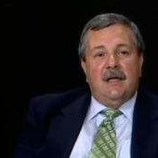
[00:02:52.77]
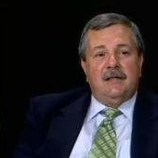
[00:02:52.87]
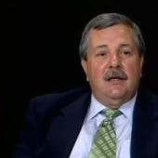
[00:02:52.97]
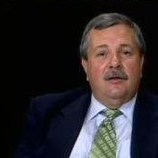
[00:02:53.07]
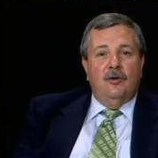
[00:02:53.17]

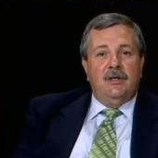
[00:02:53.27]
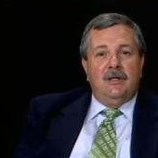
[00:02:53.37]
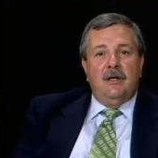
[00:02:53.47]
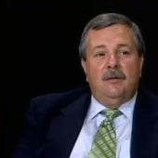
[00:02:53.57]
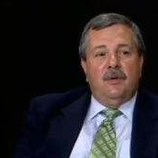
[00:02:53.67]
that's a good
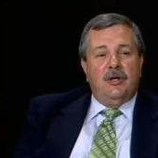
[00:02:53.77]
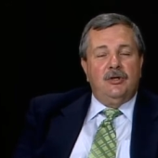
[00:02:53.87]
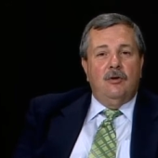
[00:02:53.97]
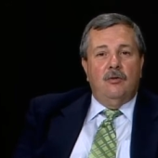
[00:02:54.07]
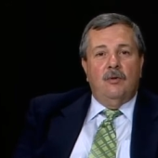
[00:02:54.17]
deal
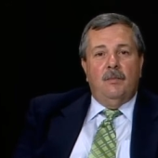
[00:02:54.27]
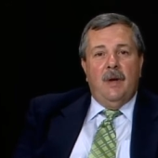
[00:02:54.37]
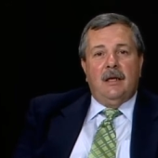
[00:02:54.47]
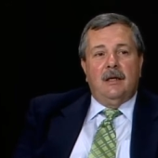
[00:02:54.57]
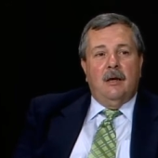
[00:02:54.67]
because you go to a
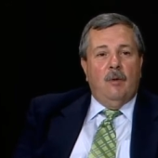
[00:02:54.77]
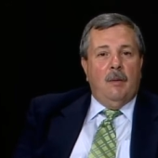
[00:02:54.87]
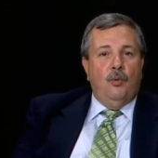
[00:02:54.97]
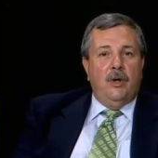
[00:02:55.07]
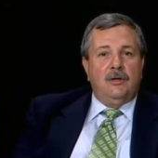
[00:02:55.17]
bank, you get
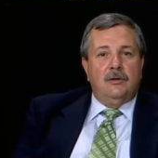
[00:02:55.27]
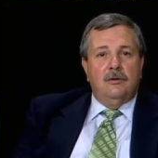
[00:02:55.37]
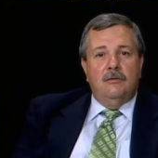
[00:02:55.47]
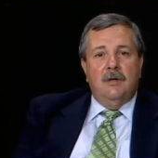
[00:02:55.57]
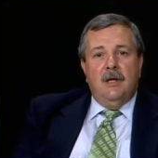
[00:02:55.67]
what,
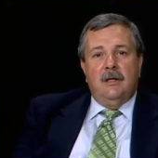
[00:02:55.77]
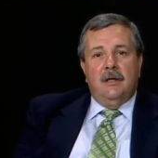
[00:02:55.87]
.2?